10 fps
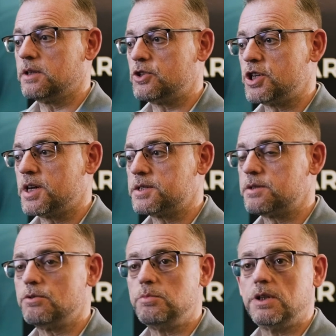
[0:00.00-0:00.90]
the chance
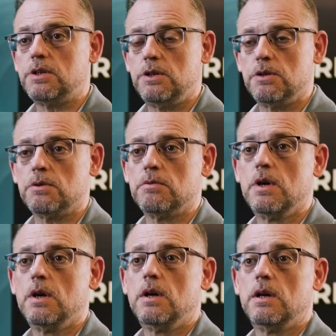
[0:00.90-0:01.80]
to meet here
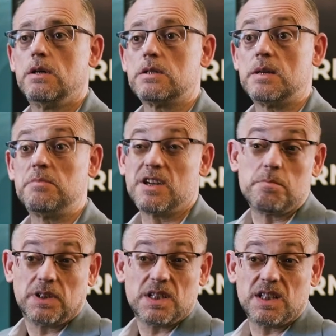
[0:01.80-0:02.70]
some
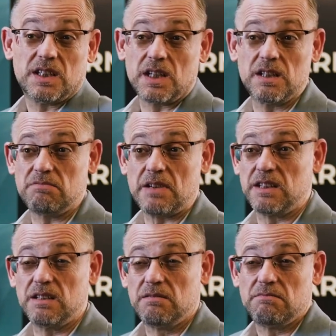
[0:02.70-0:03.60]
companies that I
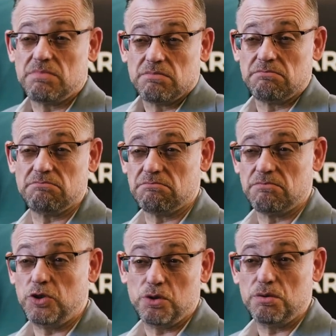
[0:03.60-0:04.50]
didn't
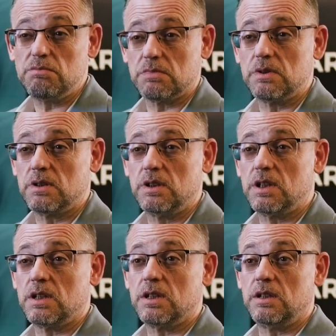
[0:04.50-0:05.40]
knew in
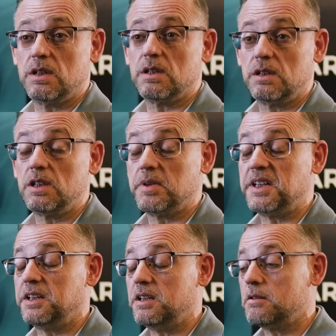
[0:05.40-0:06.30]
the
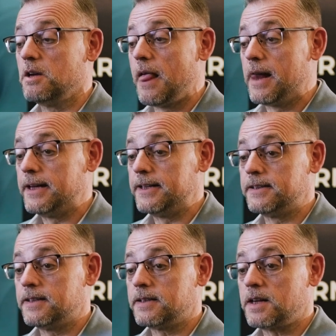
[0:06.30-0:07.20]
beginning,
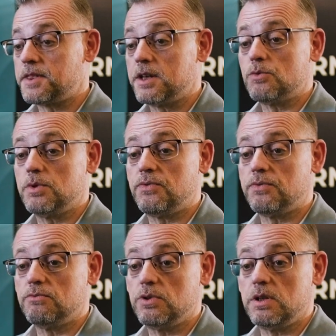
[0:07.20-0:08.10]
and I think
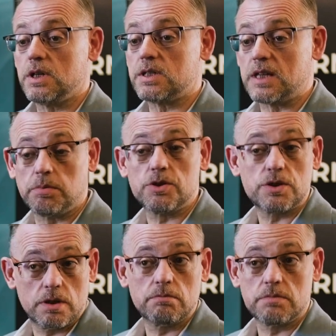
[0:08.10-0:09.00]
we
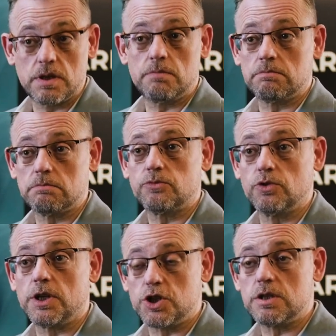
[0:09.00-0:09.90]
established some
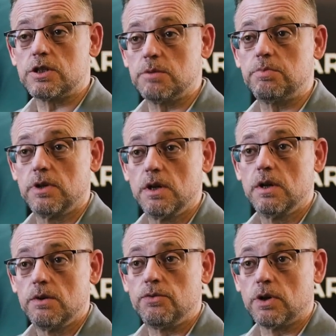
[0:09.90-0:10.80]
relationship
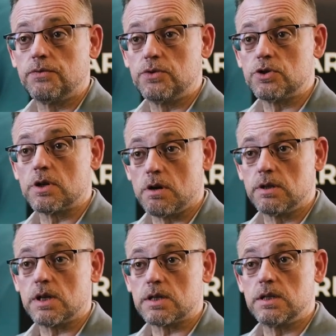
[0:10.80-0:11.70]
for a future
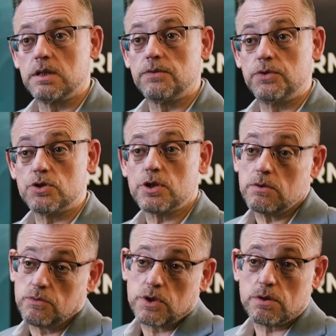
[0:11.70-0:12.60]
contact in the future,
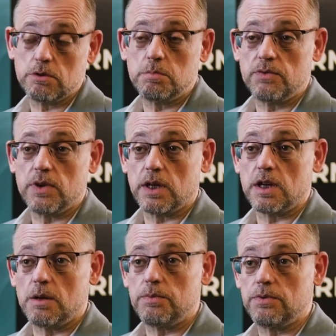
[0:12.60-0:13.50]
which could be very
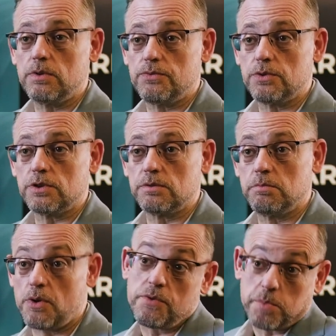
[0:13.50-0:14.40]
helpful for
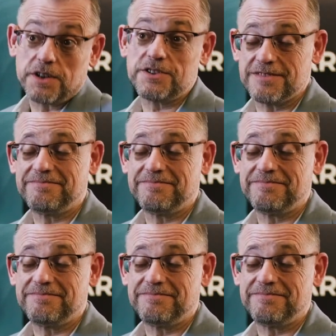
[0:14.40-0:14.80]
both parts.